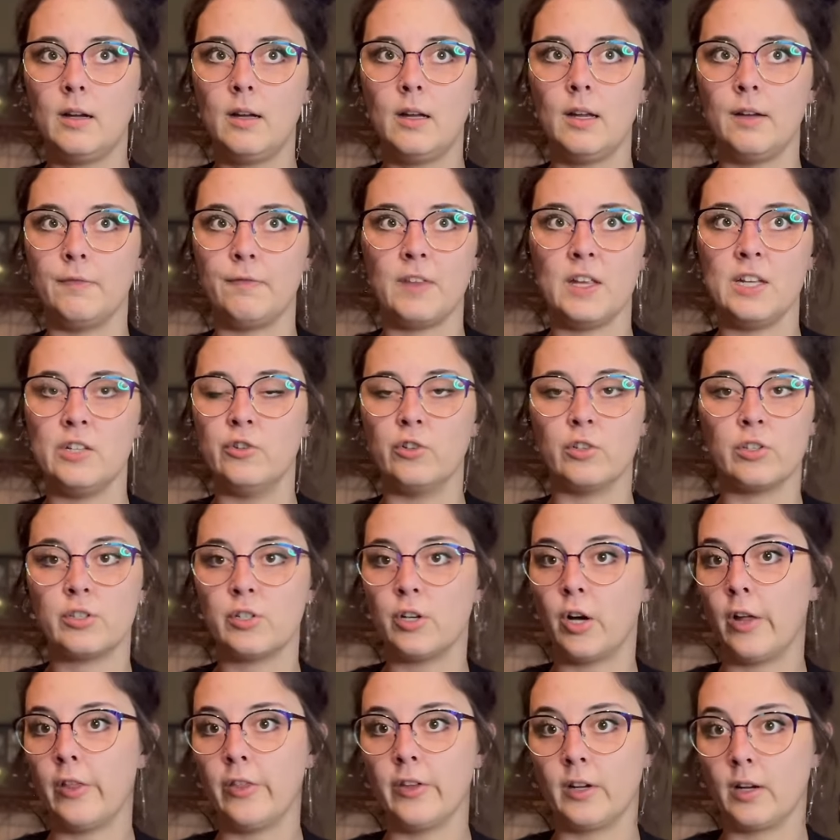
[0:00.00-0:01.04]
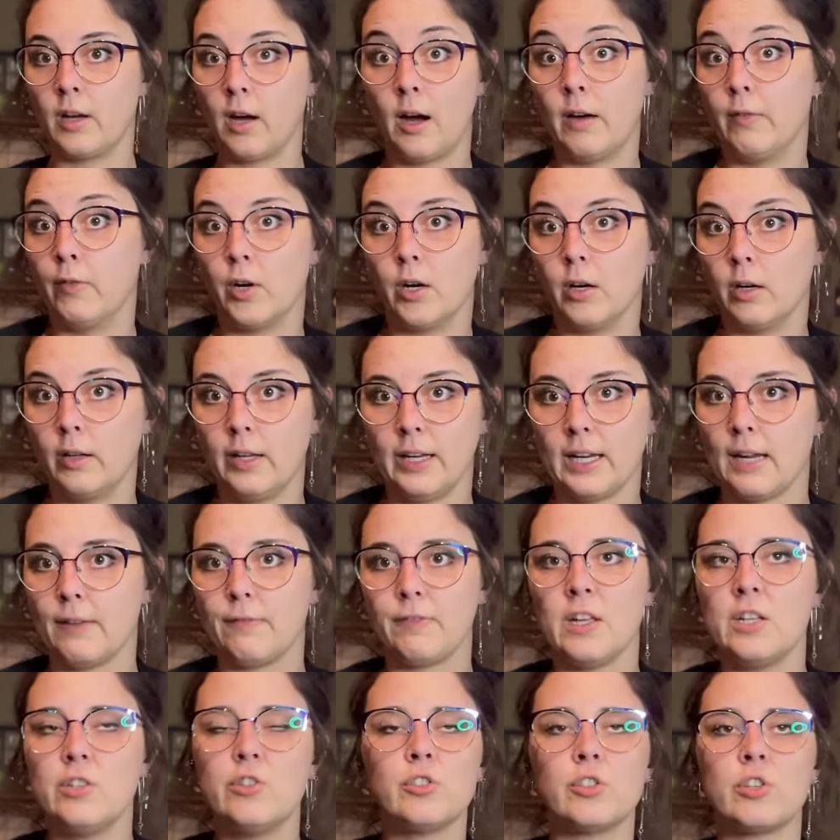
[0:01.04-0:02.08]
if they just saw the cover. Like, if
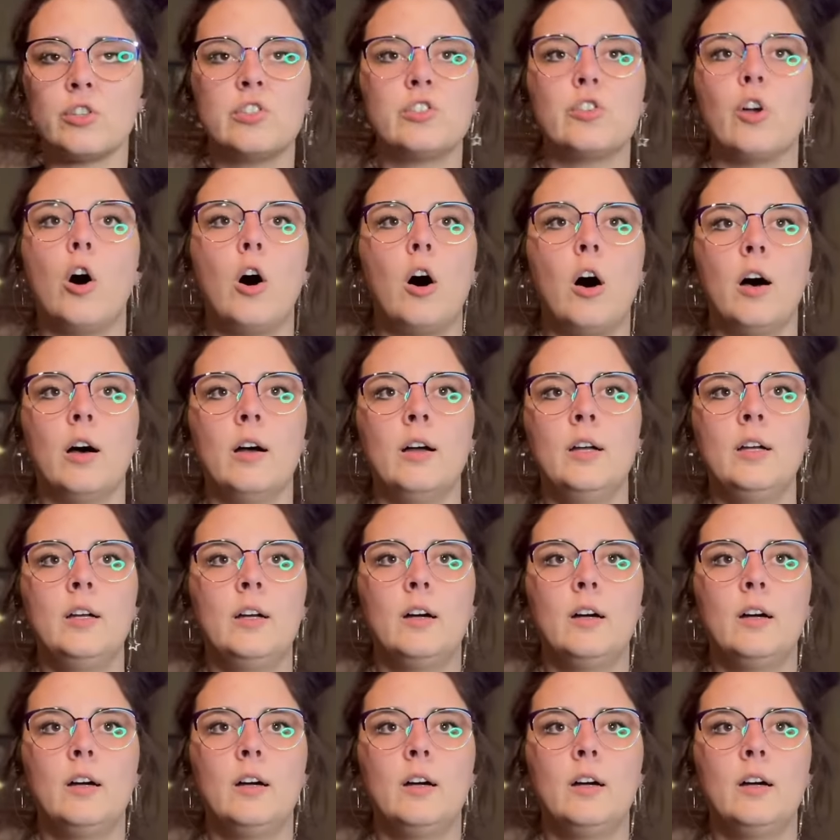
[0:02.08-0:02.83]
they just saw